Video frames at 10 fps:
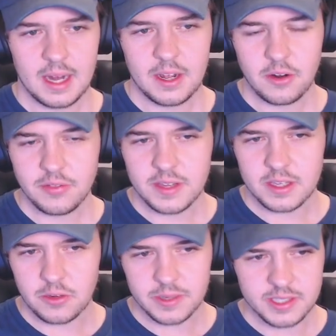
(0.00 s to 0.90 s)
I don't
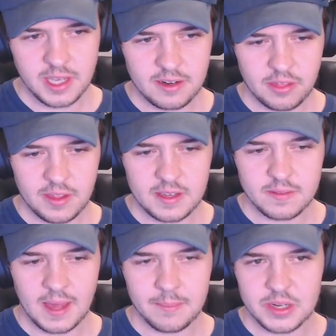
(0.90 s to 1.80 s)
think Yui's had to
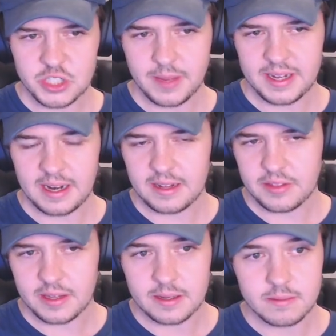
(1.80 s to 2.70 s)
think that much about
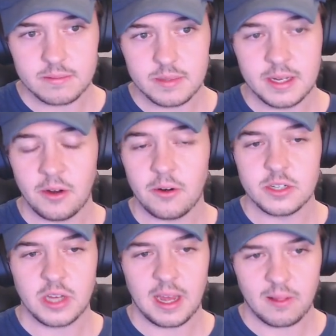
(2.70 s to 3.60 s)
anything in her
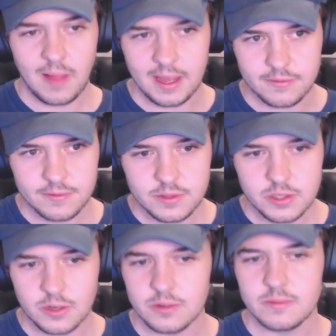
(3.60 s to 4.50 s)
entire life,
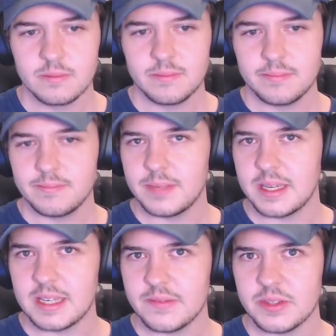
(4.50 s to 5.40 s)
so
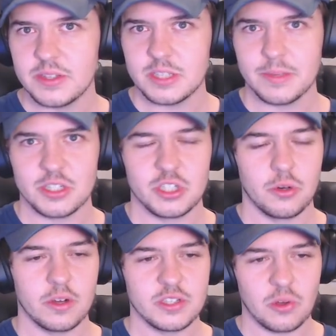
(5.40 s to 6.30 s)
being given this much
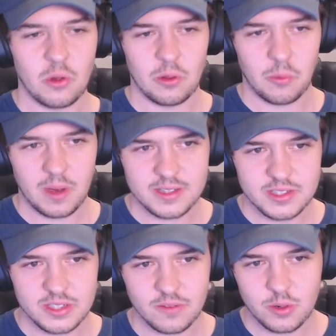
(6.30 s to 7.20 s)
choice all at
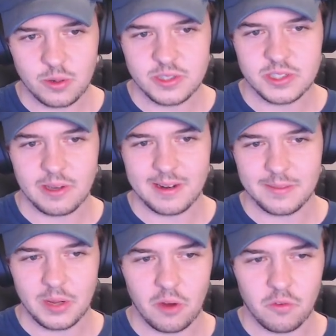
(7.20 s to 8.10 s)
once, of course it's going to
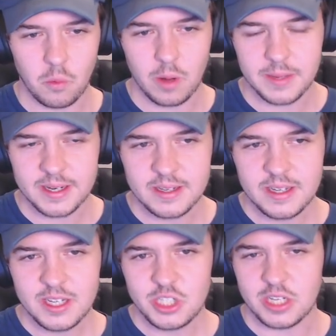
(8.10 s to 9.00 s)
be overwhelming.
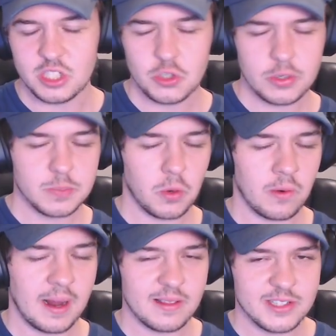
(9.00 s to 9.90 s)
She has choice
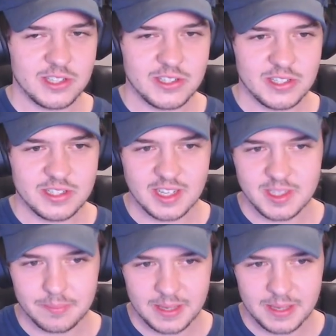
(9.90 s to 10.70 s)
paralysis and doesn't pick